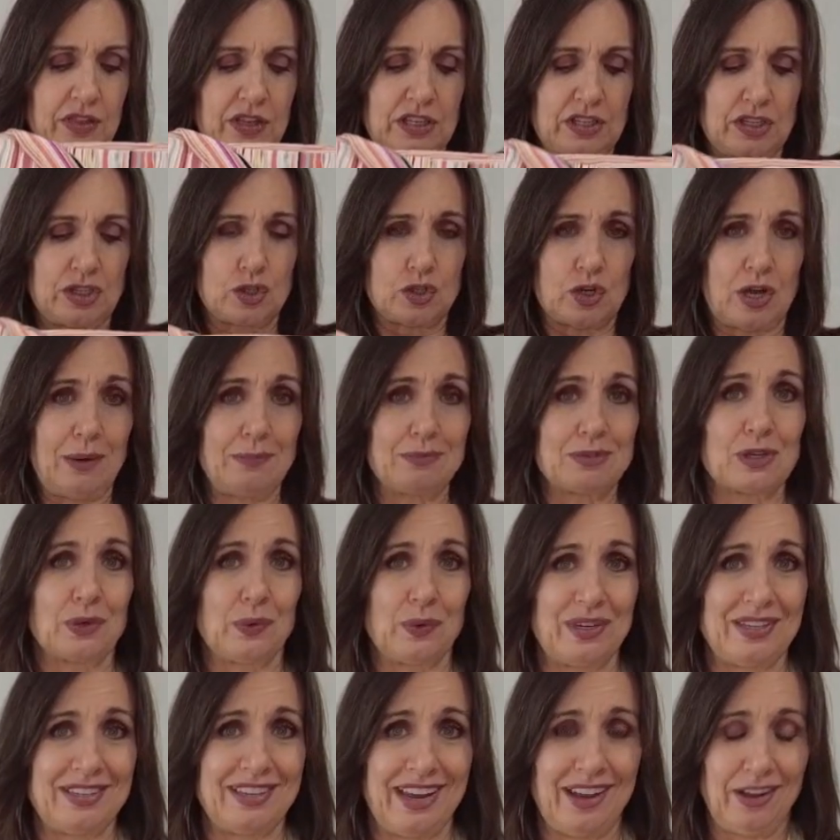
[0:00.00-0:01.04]
these stripes
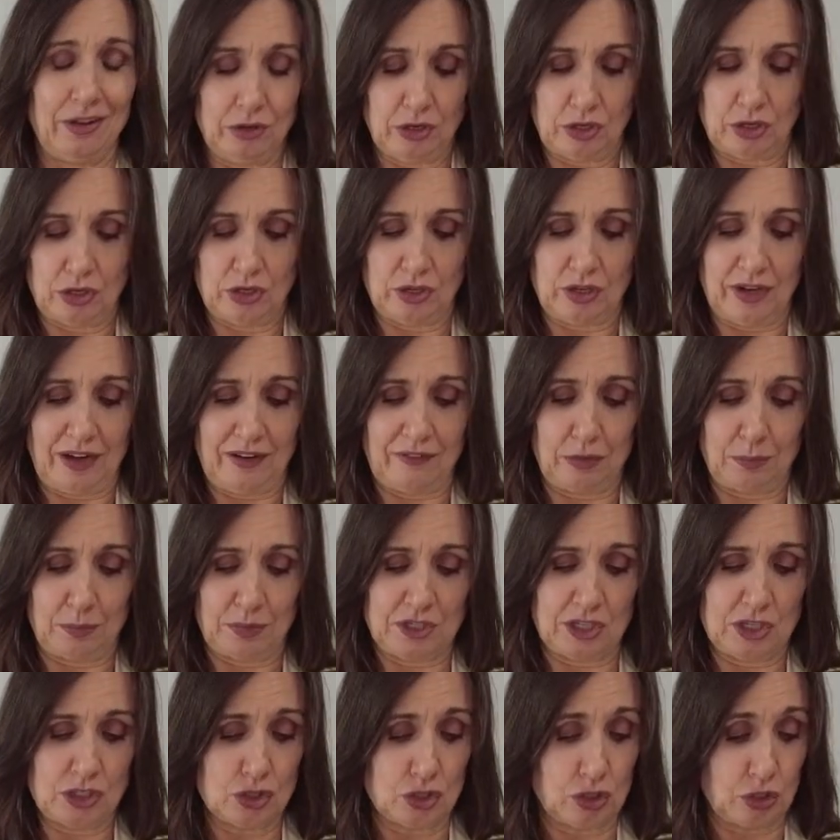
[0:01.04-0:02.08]
going down could have the
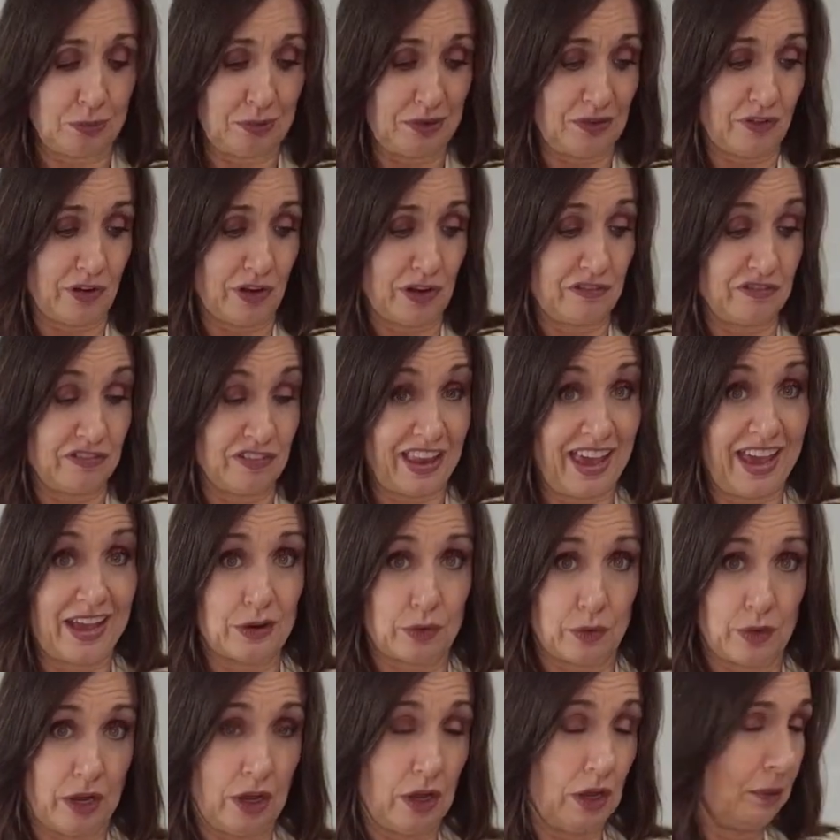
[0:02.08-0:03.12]
potential to be very
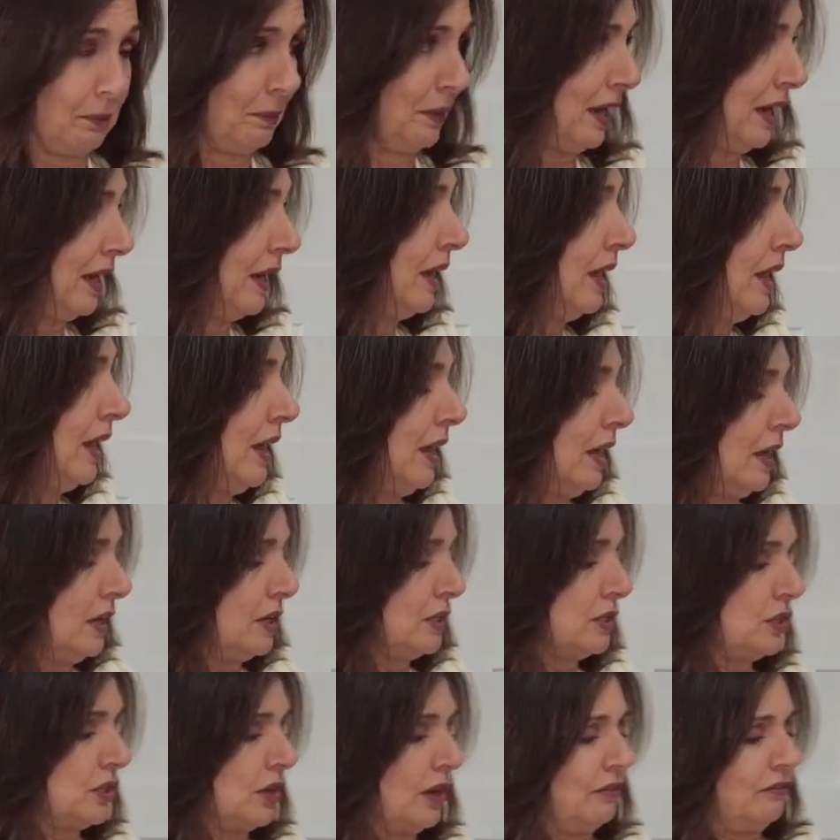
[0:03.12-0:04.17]
flattering on me.
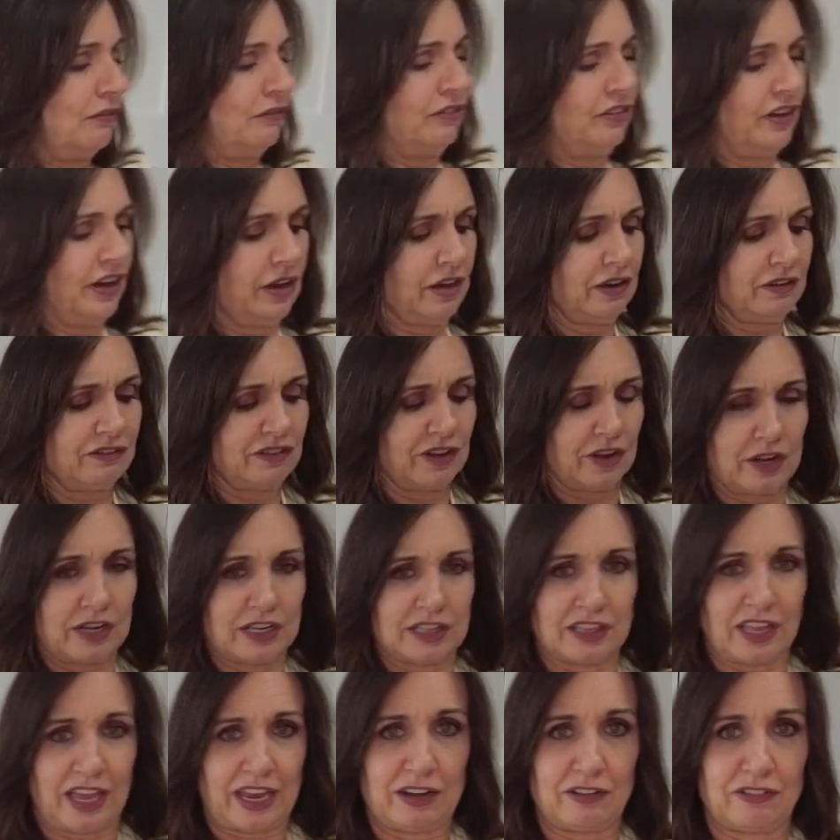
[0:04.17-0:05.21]
So, and very, very
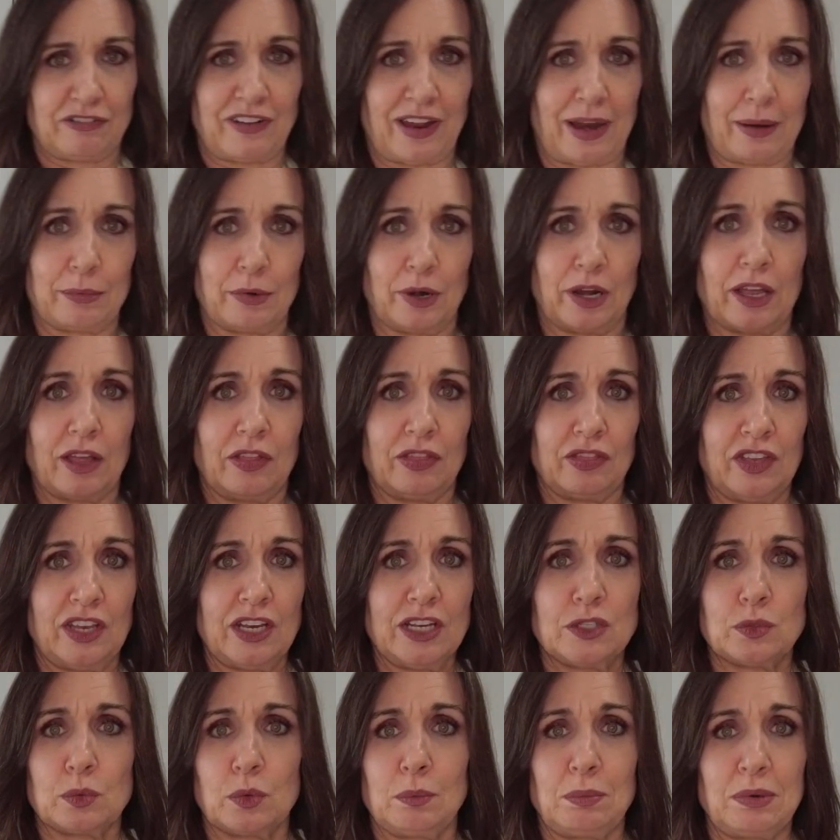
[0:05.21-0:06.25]
light fabric.
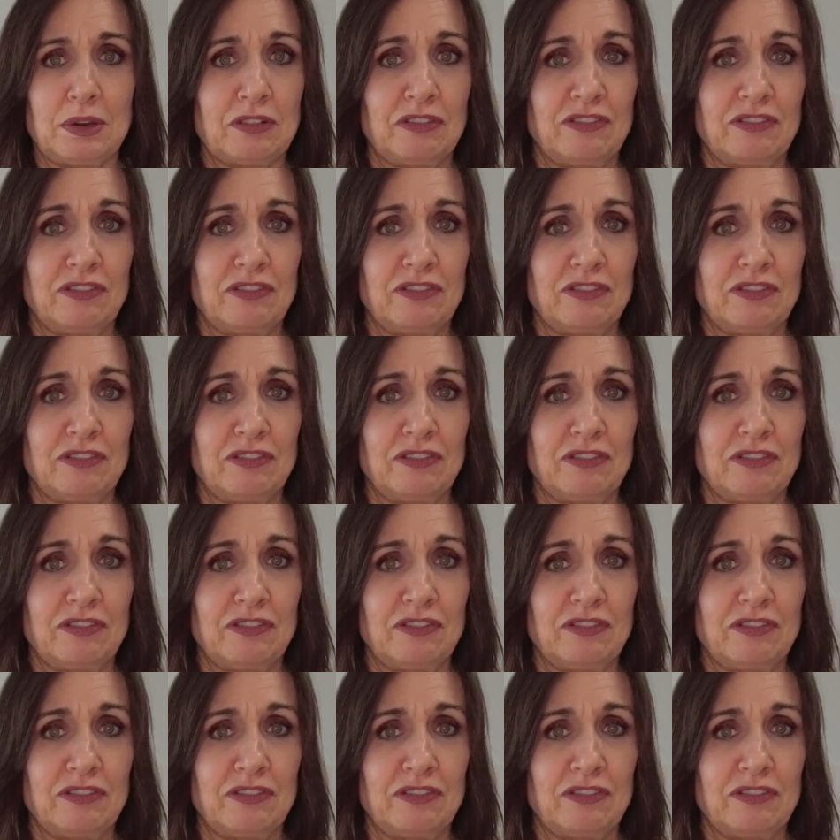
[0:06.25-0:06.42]
These would be